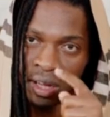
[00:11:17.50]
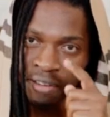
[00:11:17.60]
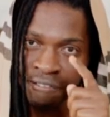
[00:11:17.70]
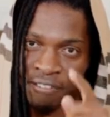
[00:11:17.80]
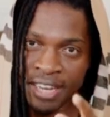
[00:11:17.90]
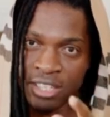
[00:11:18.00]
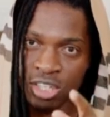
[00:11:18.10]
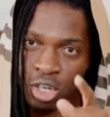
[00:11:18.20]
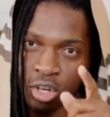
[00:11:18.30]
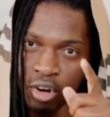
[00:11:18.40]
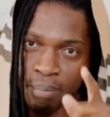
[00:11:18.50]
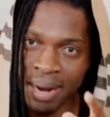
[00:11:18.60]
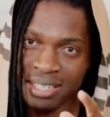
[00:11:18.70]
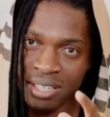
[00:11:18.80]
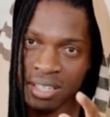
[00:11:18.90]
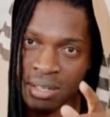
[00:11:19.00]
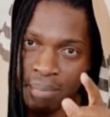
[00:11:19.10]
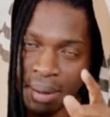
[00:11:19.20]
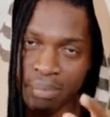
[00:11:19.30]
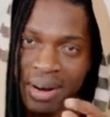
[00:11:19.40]
Fix your mess,
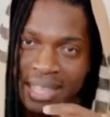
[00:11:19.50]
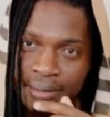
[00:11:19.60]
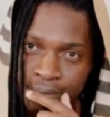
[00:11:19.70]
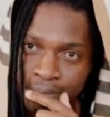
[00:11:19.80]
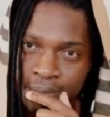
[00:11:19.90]
my brother.